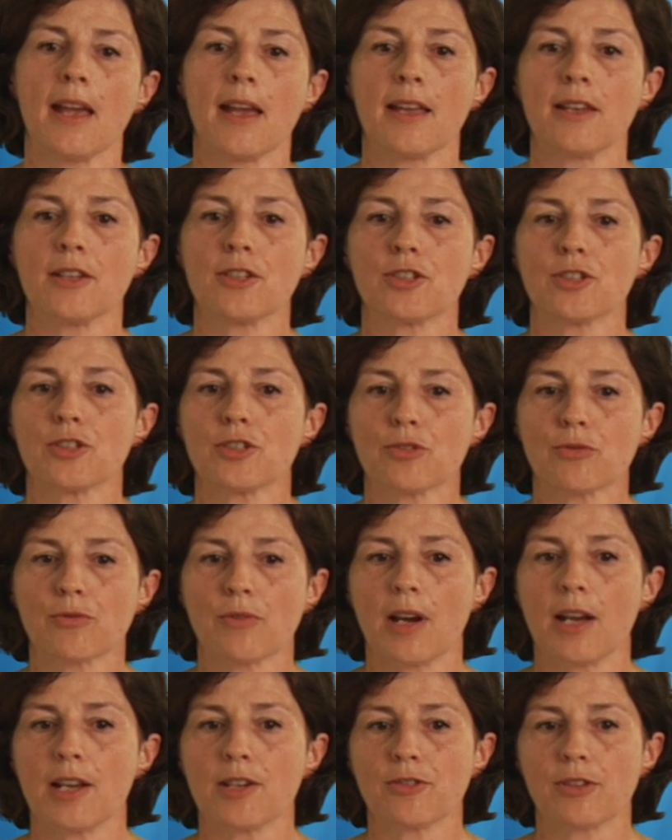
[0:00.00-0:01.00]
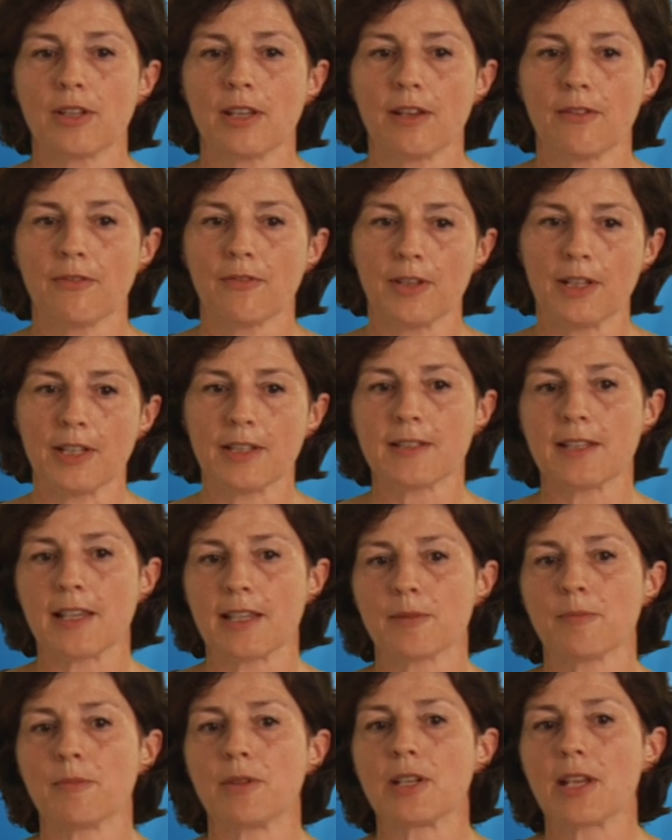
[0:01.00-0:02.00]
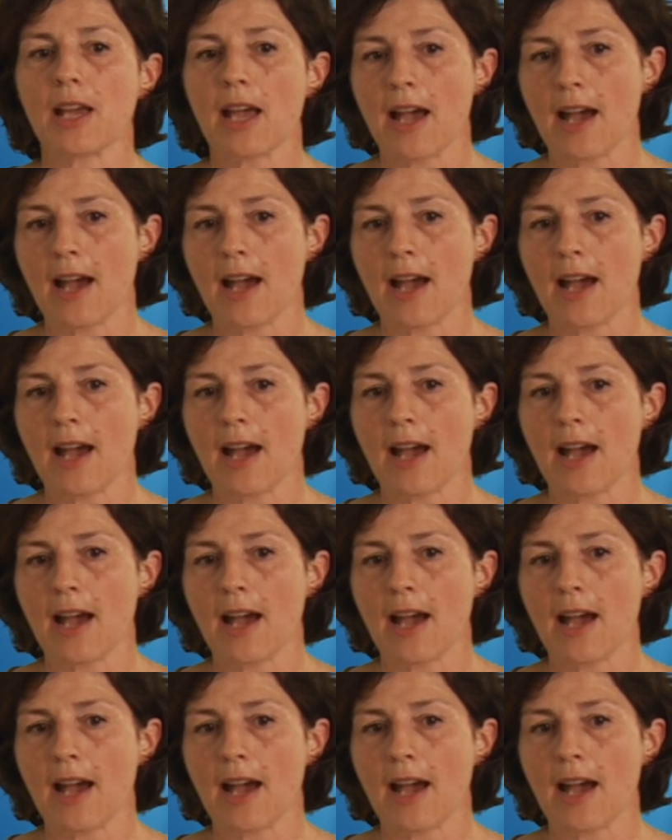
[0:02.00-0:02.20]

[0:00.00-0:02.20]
and try to give an assessment